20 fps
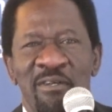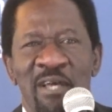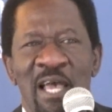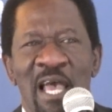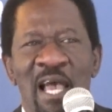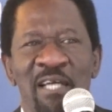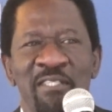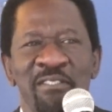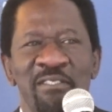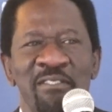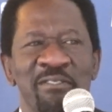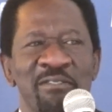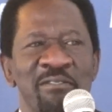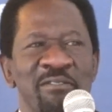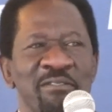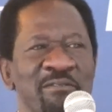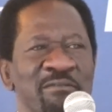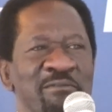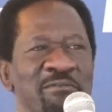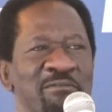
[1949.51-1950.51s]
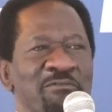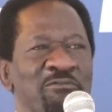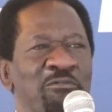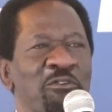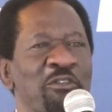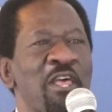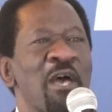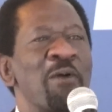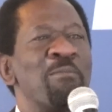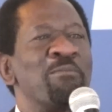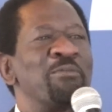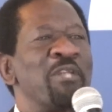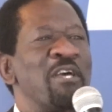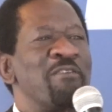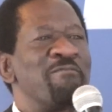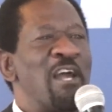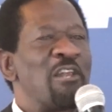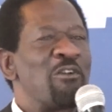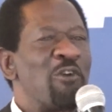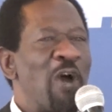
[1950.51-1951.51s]
And for them, they
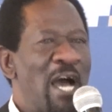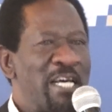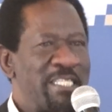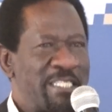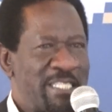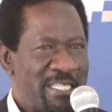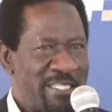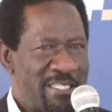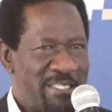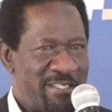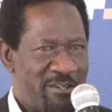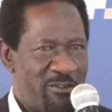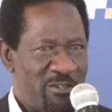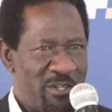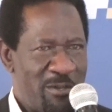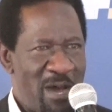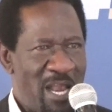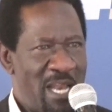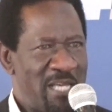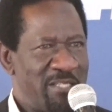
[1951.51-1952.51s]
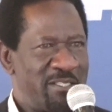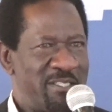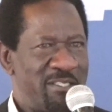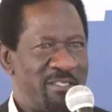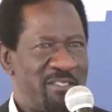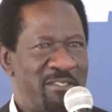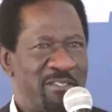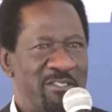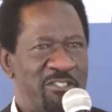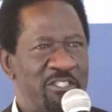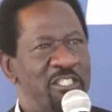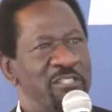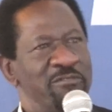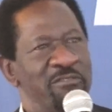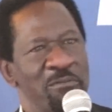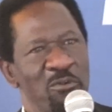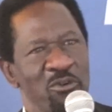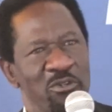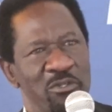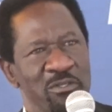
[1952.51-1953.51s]
value assets on the balance sheet,
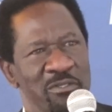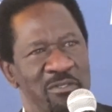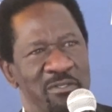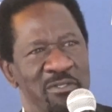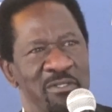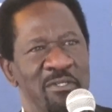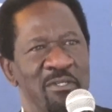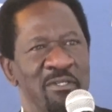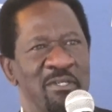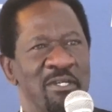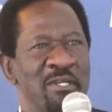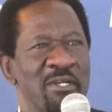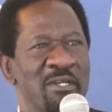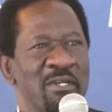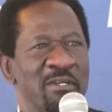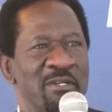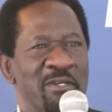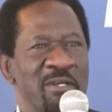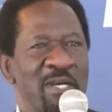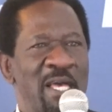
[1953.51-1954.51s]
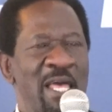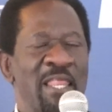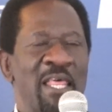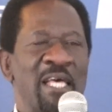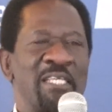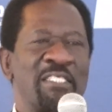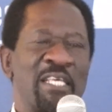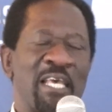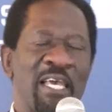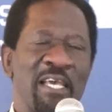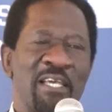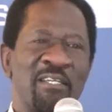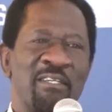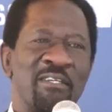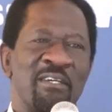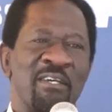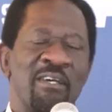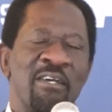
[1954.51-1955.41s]
receivables. And they are saying,